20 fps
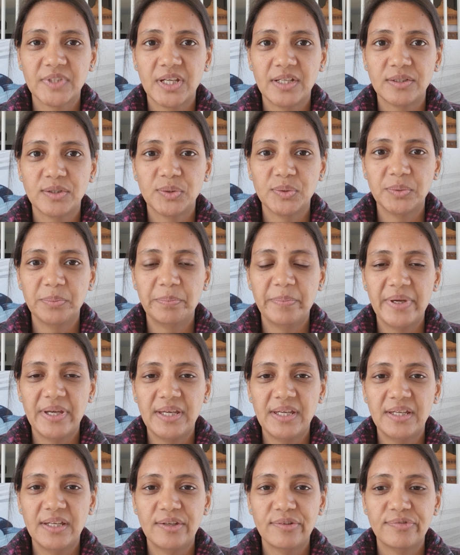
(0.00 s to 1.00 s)
It could
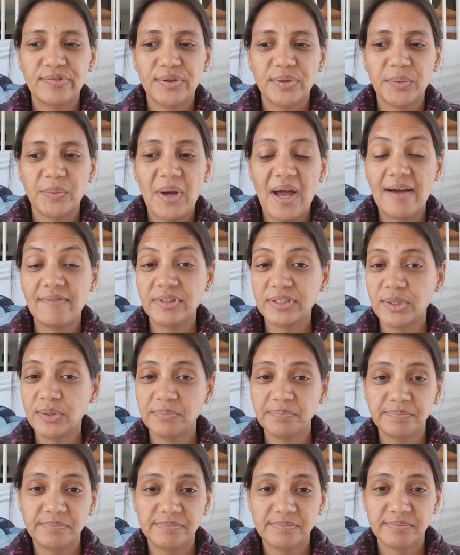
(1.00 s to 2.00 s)
be if you haven't
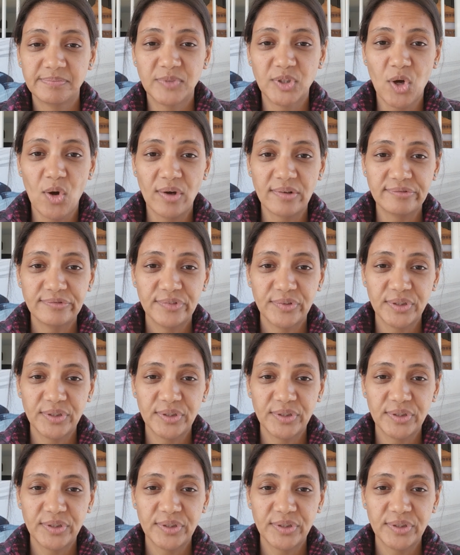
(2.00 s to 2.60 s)
gone